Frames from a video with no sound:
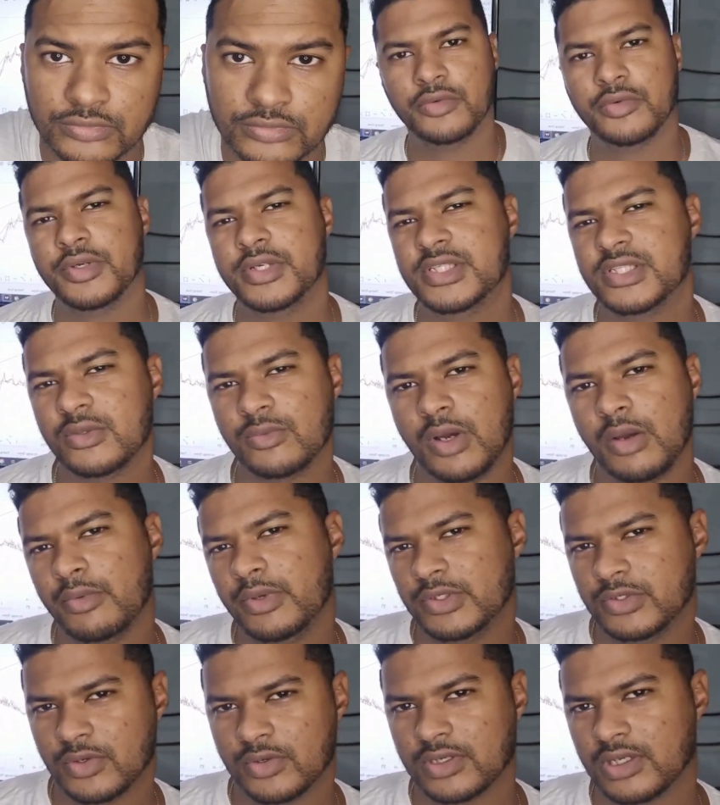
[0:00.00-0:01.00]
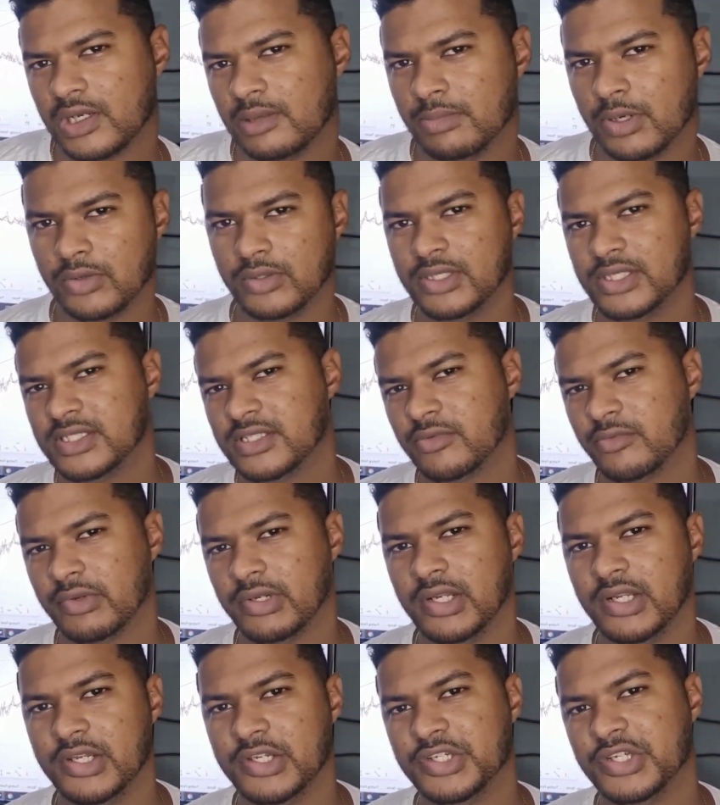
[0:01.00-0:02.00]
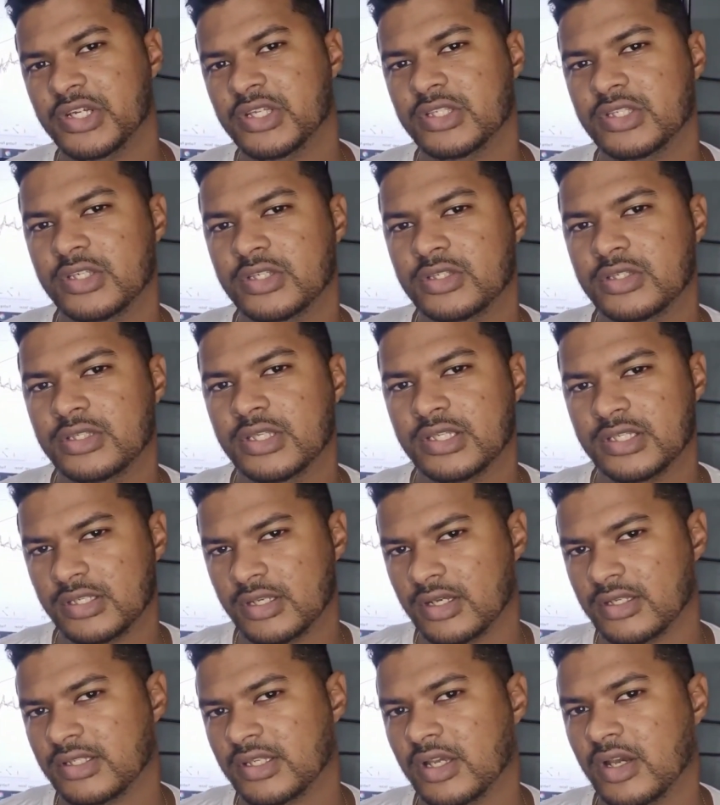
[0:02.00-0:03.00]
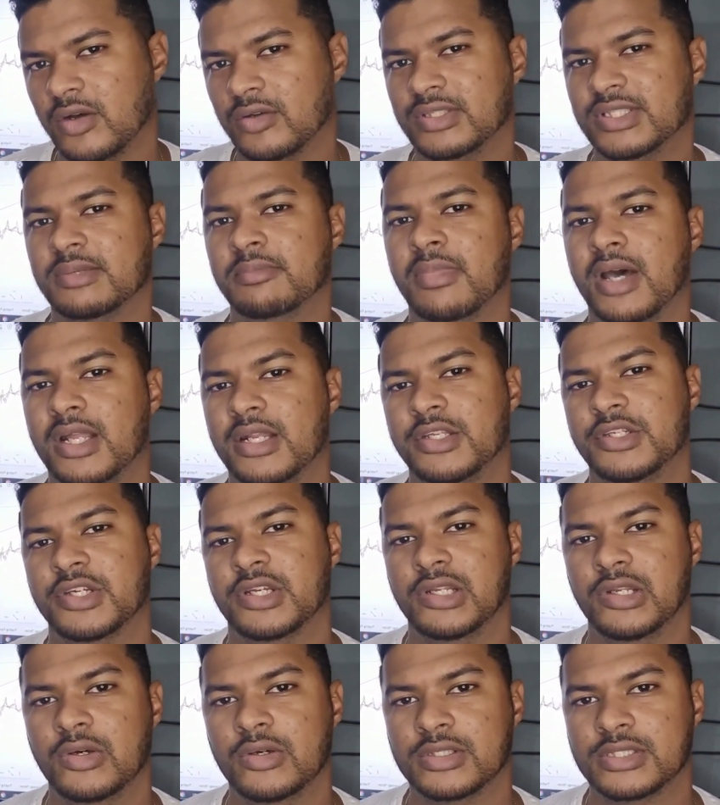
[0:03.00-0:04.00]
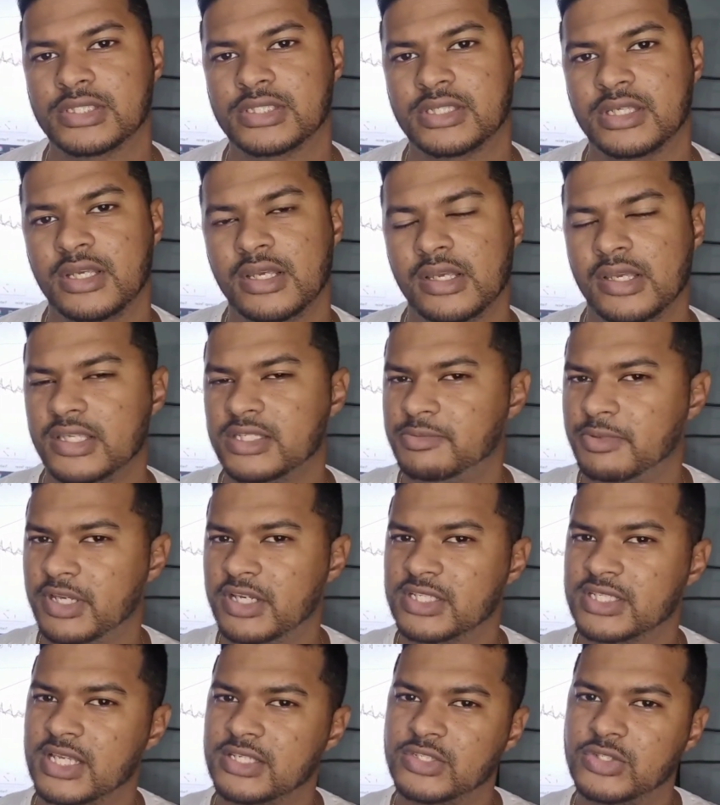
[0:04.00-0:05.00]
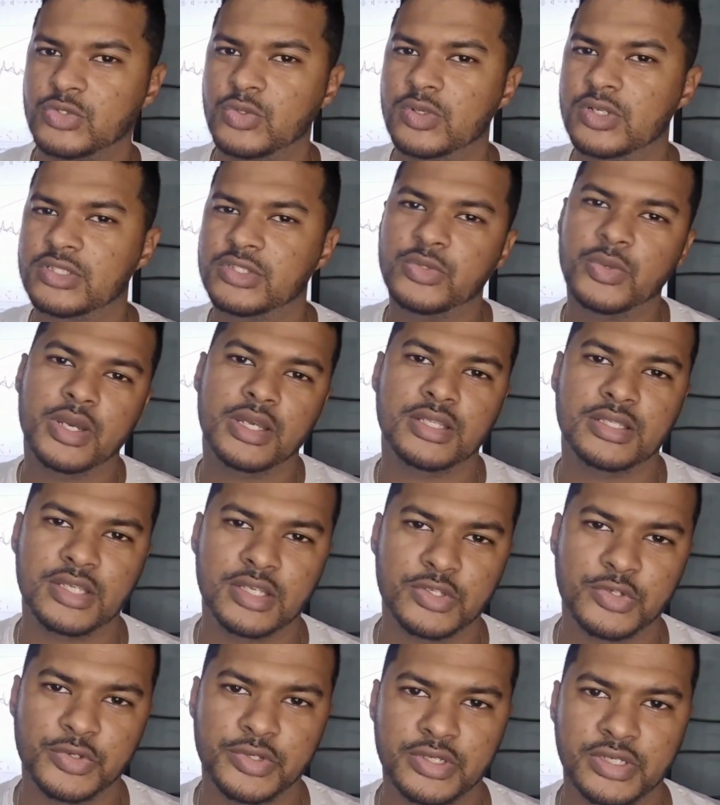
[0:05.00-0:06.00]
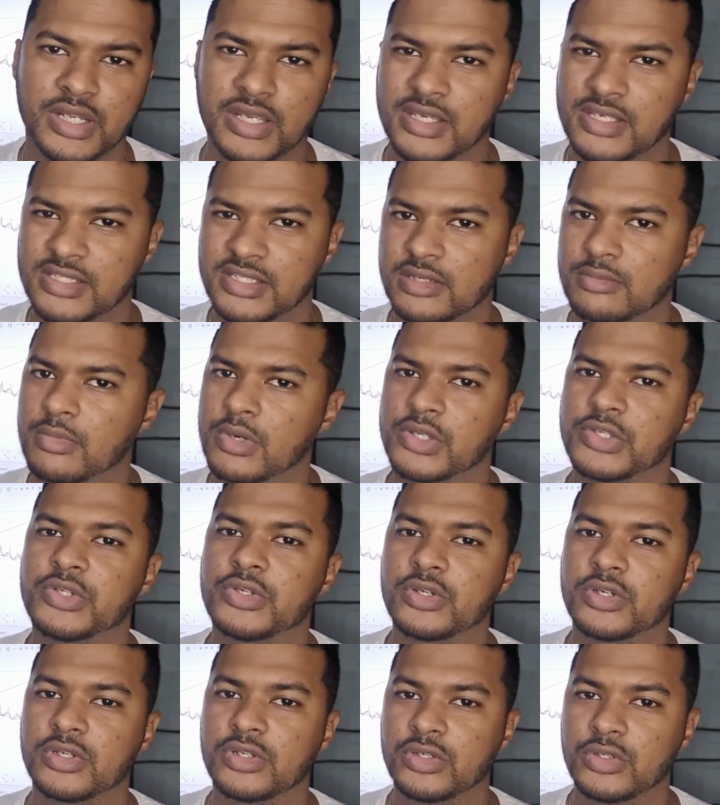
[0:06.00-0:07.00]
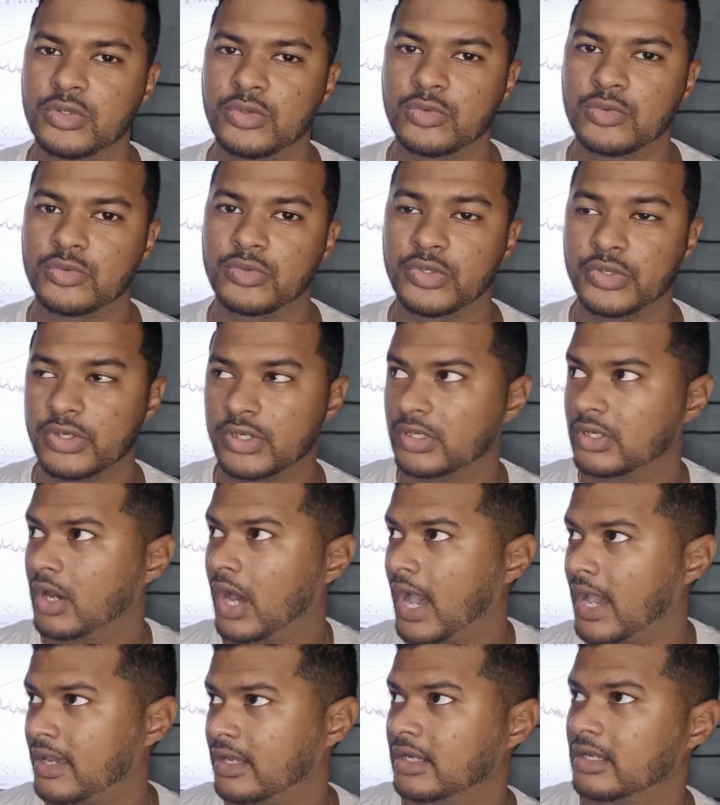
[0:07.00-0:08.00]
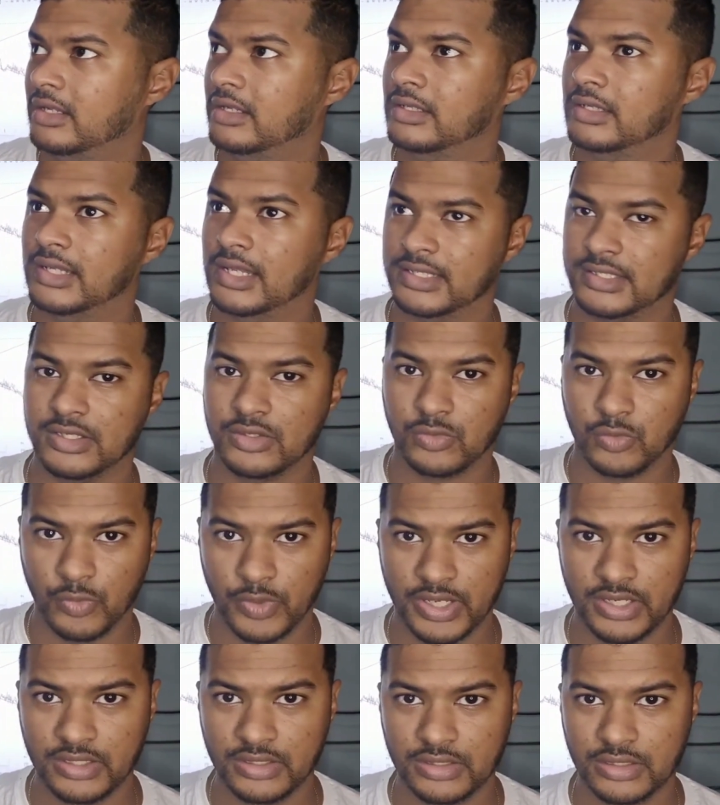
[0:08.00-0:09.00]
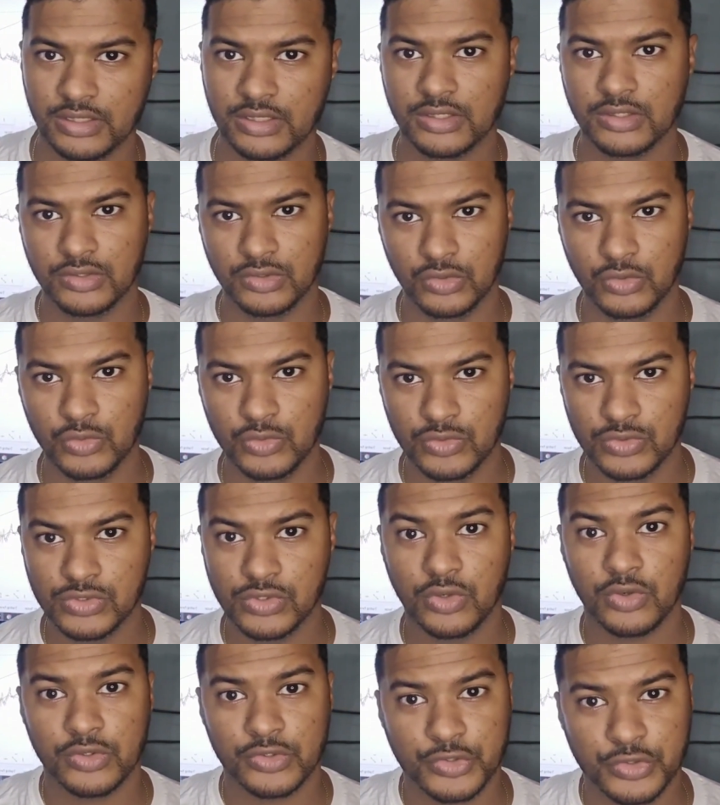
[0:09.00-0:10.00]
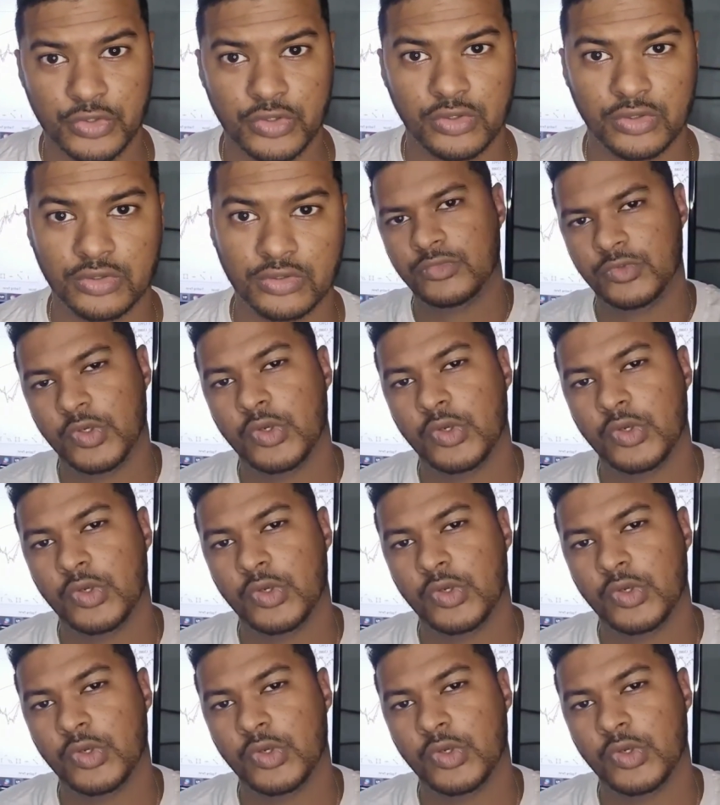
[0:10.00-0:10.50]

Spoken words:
The reason why we're talking about this in relation to discussing how to manage a loss is because as soon as you enter a trade, there isn't much you can do. You can either let it win, lose, or draw.